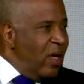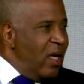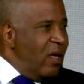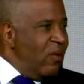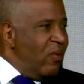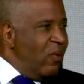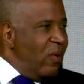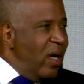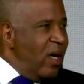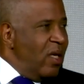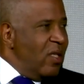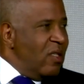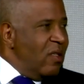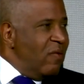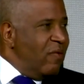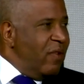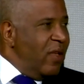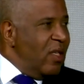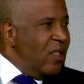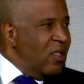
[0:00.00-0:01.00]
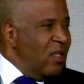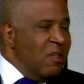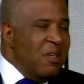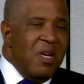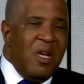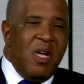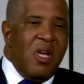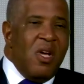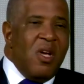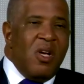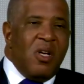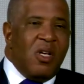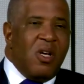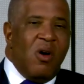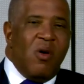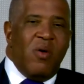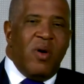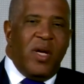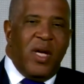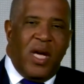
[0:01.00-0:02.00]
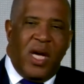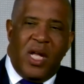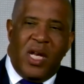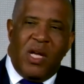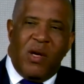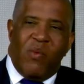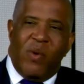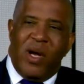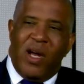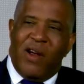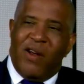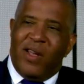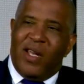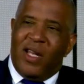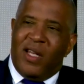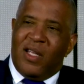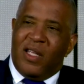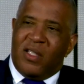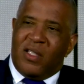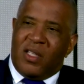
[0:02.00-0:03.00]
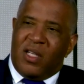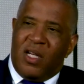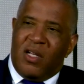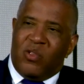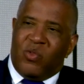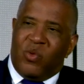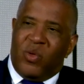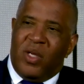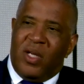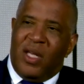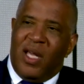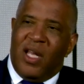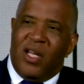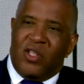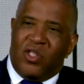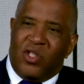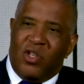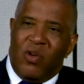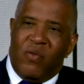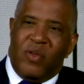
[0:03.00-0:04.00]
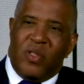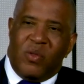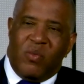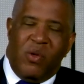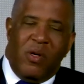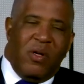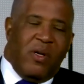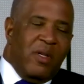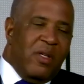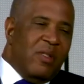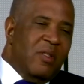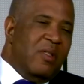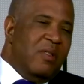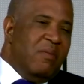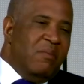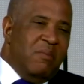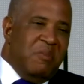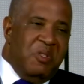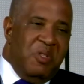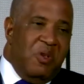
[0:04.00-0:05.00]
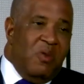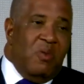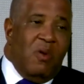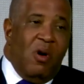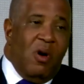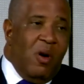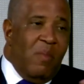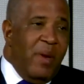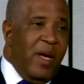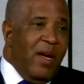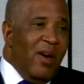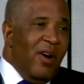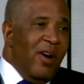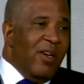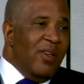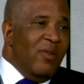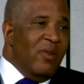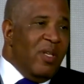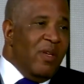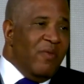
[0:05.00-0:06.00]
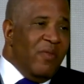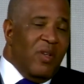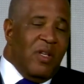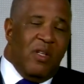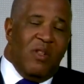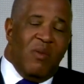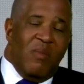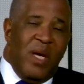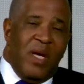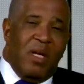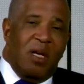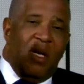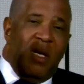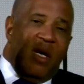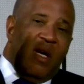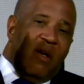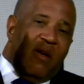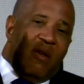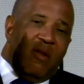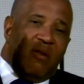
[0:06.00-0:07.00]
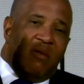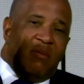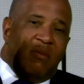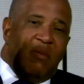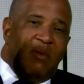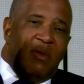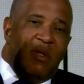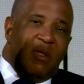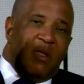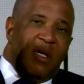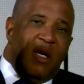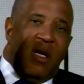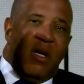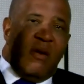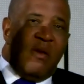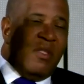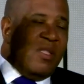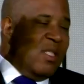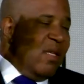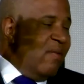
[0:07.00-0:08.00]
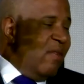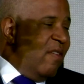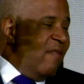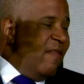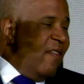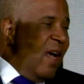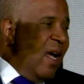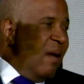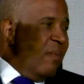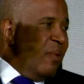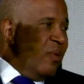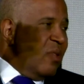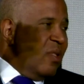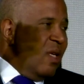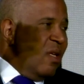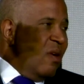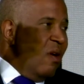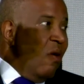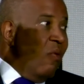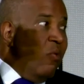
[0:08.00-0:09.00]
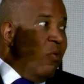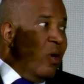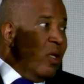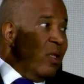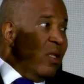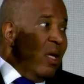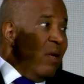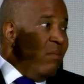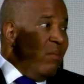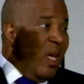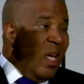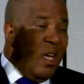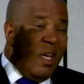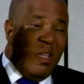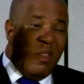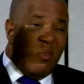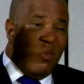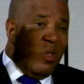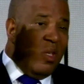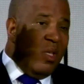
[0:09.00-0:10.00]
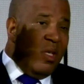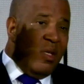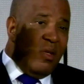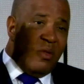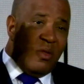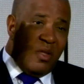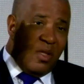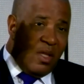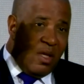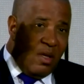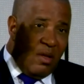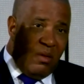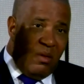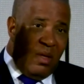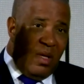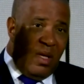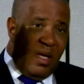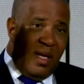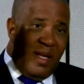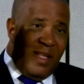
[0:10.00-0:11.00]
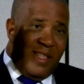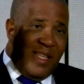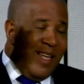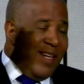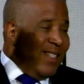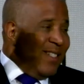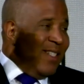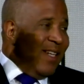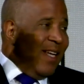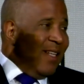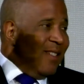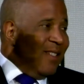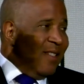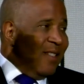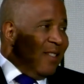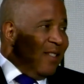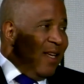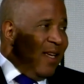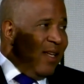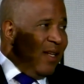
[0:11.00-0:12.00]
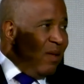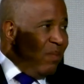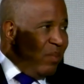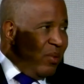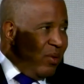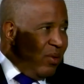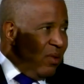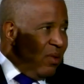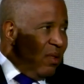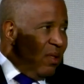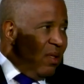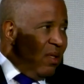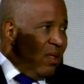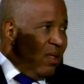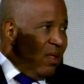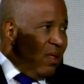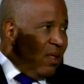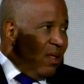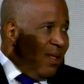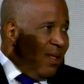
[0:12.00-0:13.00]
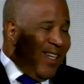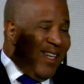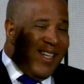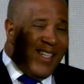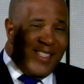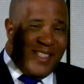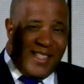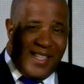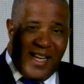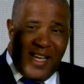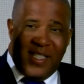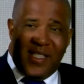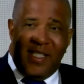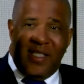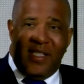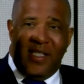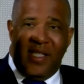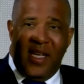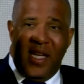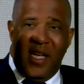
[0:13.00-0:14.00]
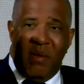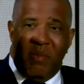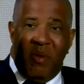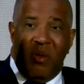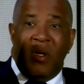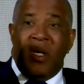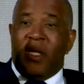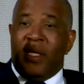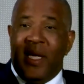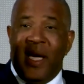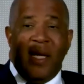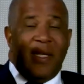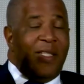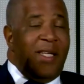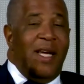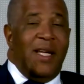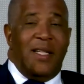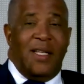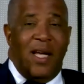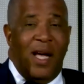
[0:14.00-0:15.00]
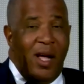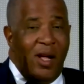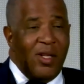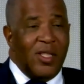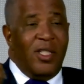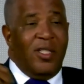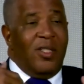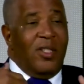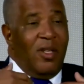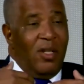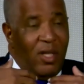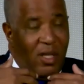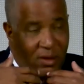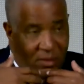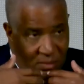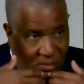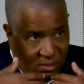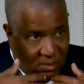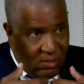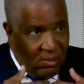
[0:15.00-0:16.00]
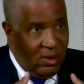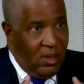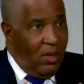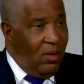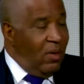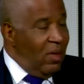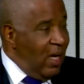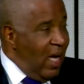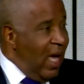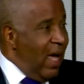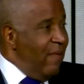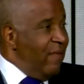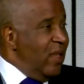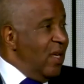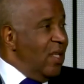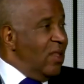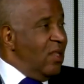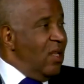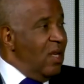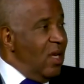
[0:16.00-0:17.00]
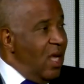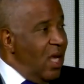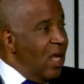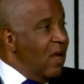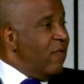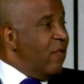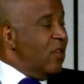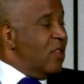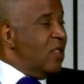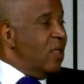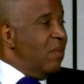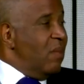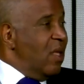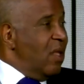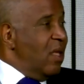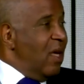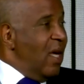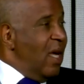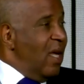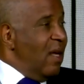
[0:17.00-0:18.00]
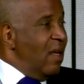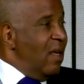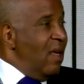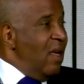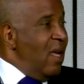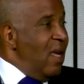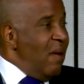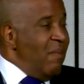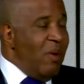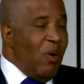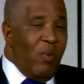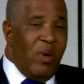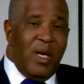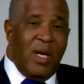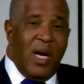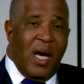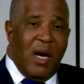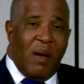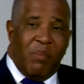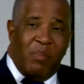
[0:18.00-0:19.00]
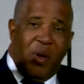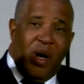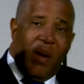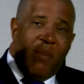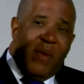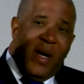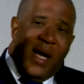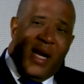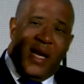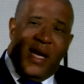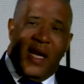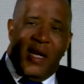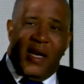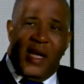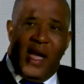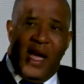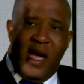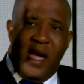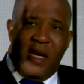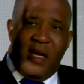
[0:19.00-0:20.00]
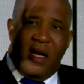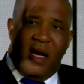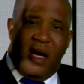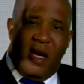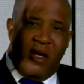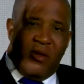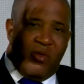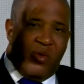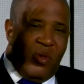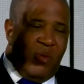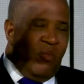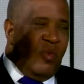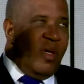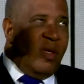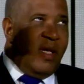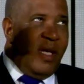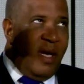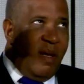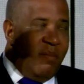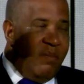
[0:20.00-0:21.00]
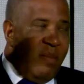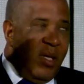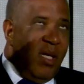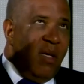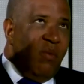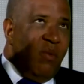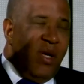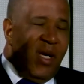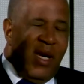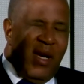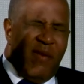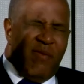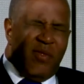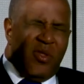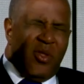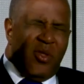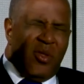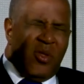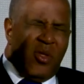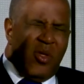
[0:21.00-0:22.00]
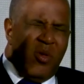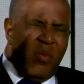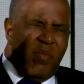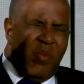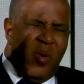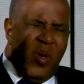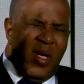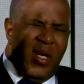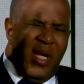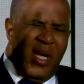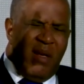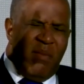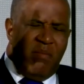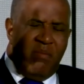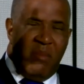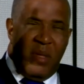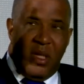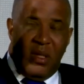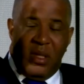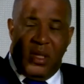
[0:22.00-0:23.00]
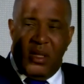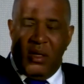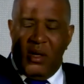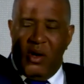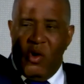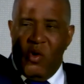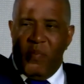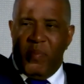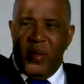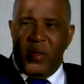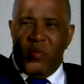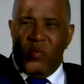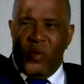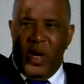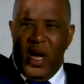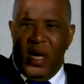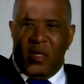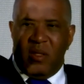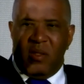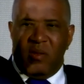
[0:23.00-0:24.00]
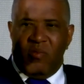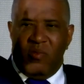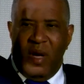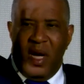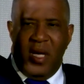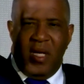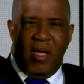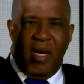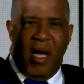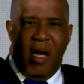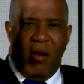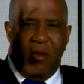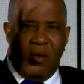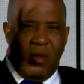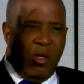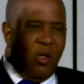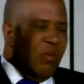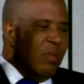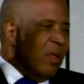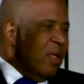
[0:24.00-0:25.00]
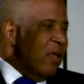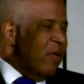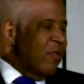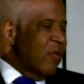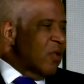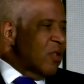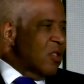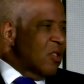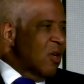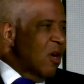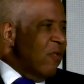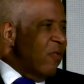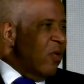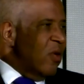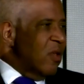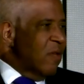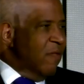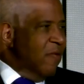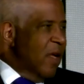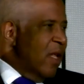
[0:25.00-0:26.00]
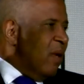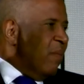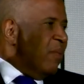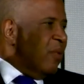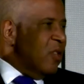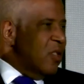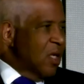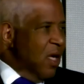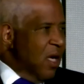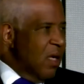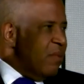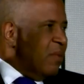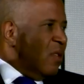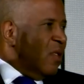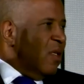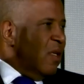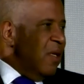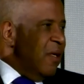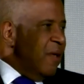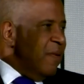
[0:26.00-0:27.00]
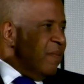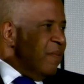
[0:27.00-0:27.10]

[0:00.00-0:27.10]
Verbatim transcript: wage mm-hmm. inflation. Go anywhere in this country, and service workers, you all may argue differently, they're making 100 to 175% of what they made three years ago. Mm-hmm. That is not sustainable. Mm-hmm. It is not sustainable. Yeah, technology is going to you know, obviate the need for some of that, but we got a problem. I got 800, well, not me, we have 2.8 million open recs right now globally for software developer jobs.